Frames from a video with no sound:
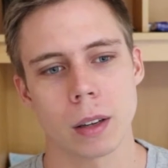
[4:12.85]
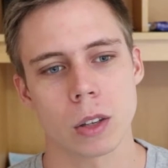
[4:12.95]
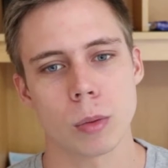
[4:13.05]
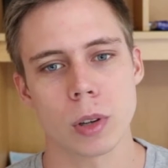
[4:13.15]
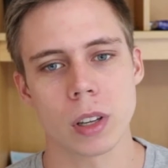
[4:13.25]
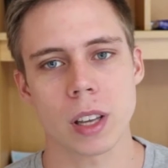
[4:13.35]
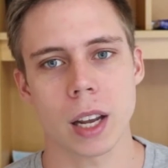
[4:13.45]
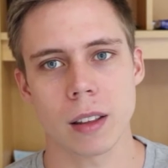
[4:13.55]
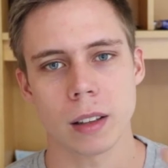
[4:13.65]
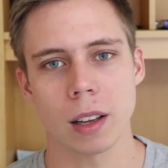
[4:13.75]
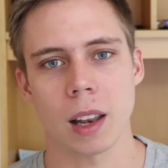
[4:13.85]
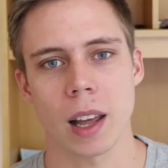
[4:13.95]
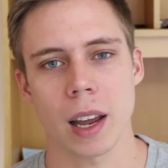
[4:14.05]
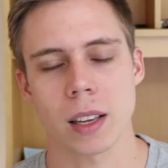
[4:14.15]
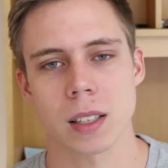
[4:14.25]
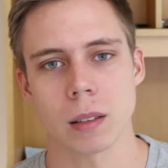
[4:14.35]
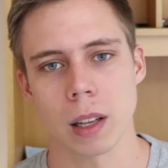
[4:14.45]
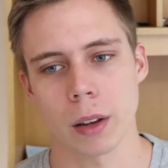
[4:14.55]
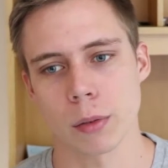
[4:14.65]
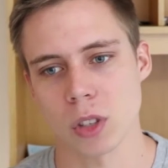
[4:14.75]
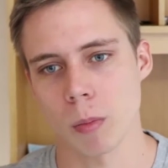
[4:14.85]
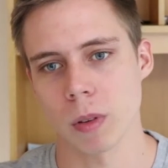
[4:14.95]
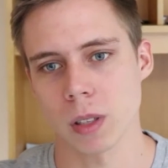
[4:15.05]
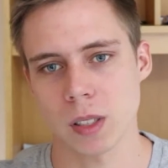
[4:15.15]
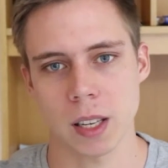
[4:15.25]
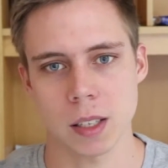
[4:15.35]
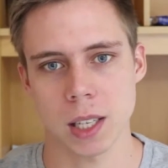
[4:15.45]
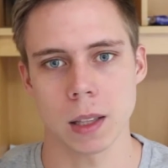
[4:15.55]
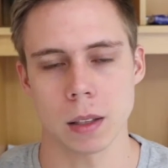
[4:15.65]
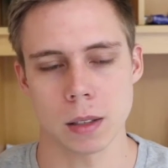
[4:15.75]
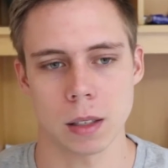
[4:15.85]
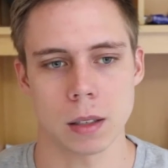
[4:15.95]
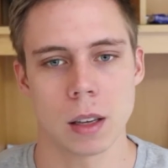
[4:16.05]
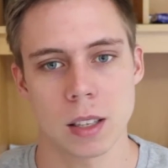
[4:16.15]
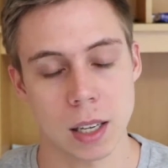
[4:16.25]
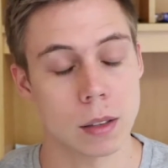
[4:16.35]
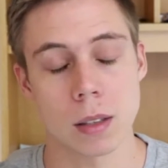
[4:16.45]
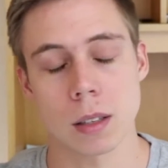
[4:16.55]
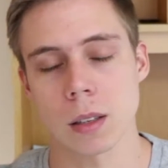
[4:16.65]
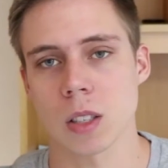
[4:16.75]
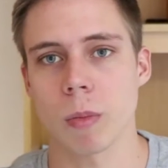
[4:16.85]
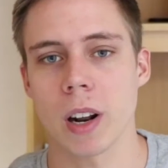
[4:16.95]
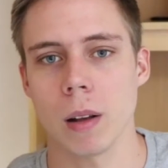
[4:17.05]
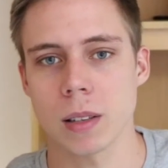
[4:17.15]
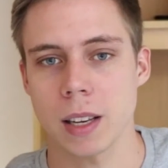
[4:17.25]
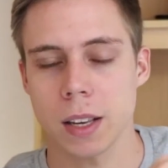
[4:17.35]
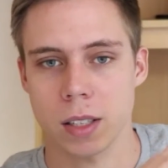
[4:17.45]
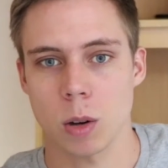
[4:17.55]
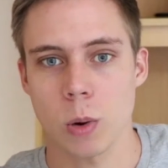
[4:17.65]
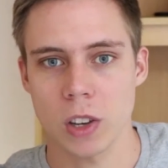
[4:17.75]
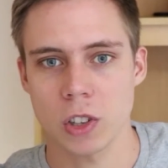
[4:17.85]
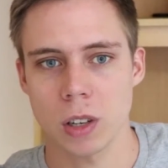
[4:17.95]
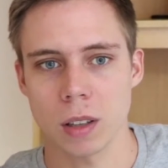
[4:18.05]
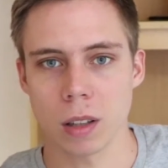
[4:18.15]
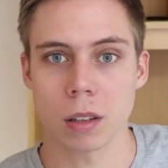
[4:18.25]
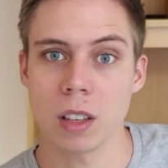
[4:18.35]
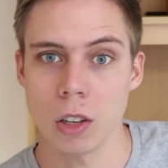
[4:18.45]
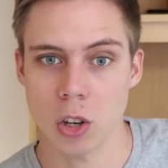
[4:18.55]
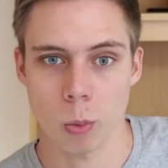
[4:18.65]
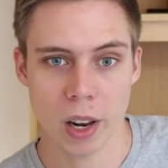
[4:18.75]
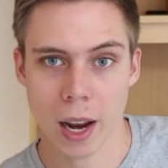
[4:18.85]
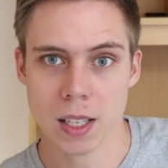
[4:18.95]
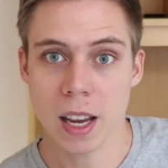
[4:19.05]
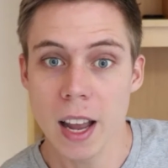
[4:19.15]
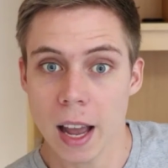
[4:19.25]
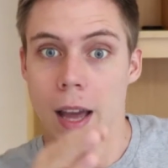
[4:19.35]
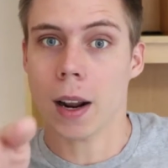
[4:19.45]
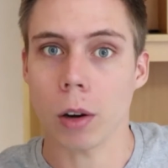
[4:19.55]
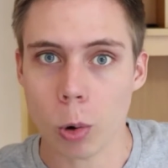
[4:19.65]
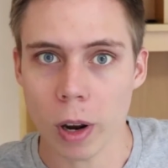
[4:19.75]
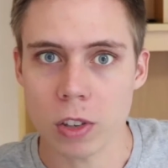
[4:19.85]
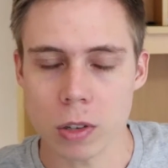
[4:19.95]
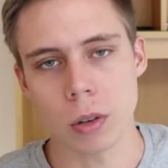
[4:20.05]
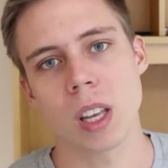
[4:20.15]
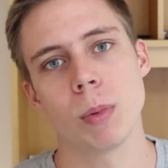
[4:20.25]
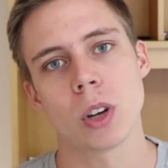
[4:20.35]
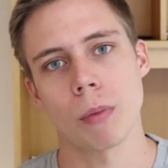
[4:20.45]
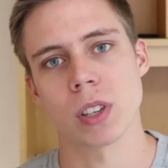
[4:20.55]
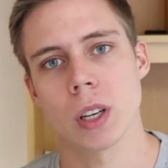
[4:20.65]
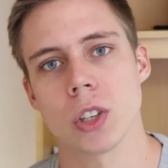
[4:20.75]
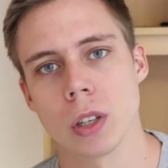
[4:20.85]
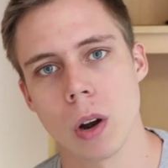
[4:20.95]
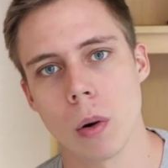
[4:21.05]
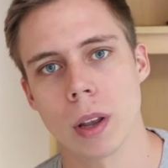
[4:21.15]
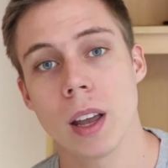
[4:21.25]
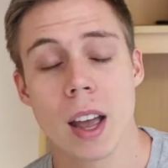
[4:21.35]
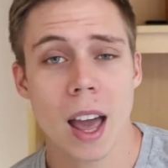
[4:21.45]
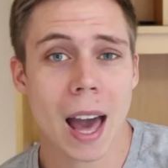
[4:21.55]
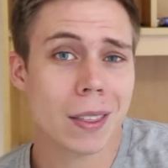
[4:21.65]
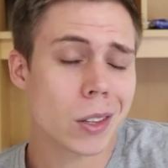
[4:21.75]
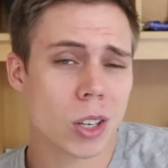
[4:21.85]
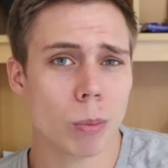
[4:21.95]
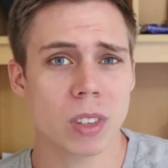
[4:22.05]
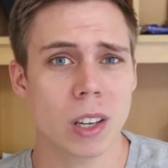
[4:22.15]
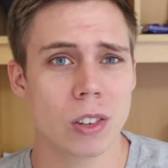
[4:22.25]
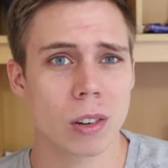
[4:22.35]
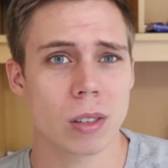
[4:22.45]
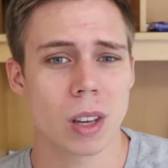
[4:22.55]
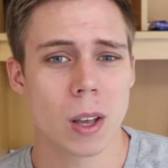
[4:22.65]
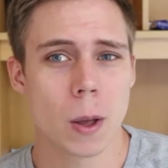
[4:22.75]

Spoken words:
communicate in class, and like if someone says a sentence and someone else asks a question, and then the teacher will ask another question to keep the conversation going. And then some teachers,